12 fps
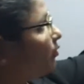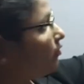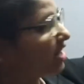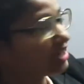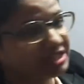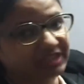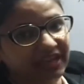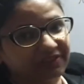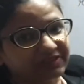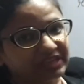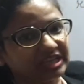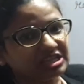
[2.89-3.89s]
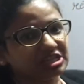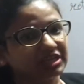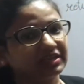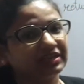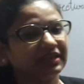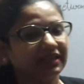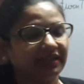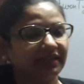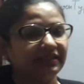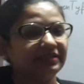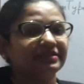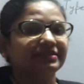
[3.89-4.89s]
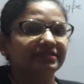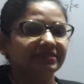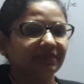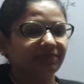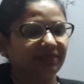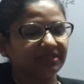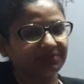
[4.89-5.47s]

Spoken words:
function definition in C++.